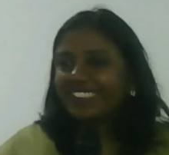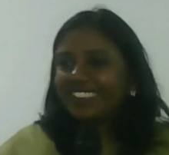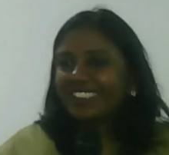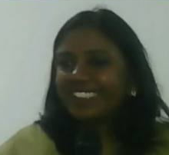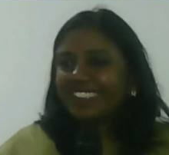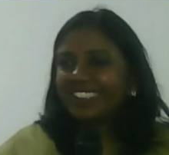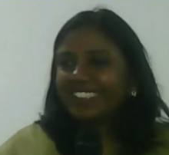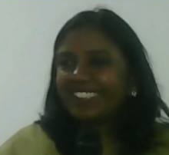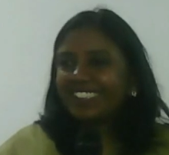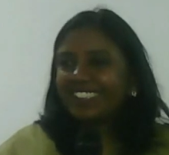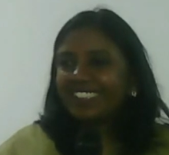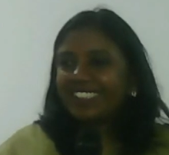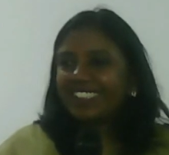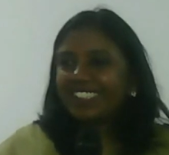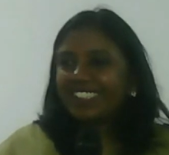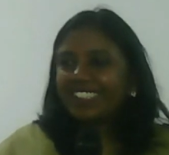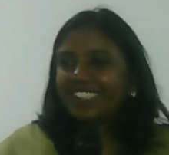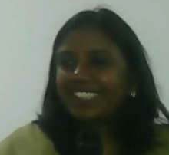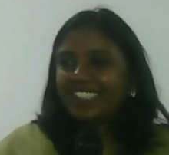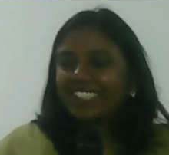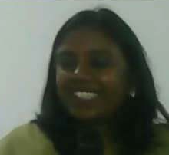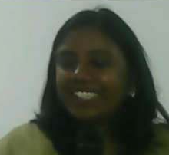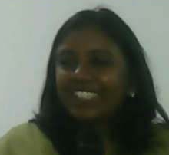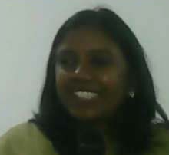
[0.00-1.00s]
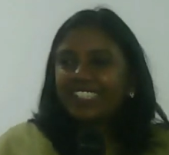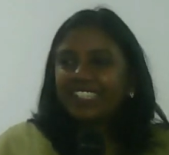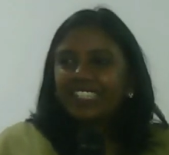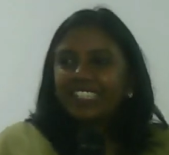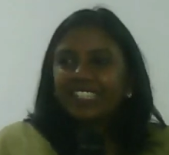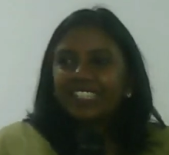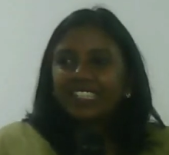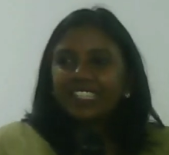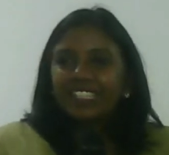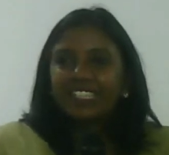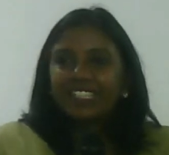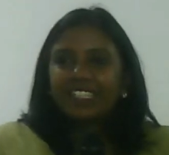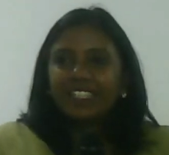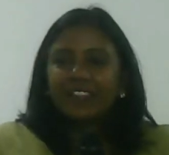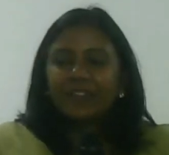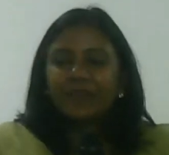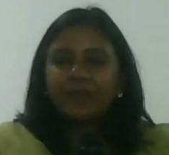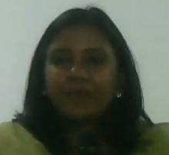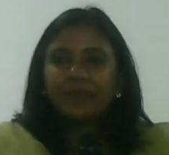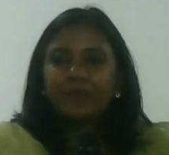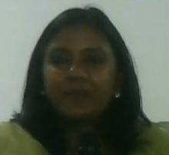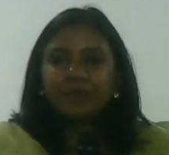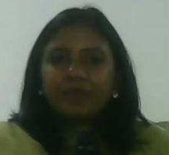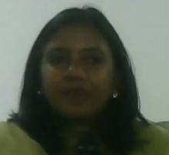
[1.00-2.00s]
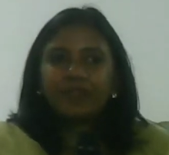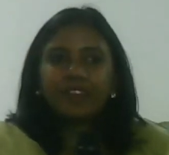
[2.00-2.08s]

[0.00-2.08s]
Nothing is said.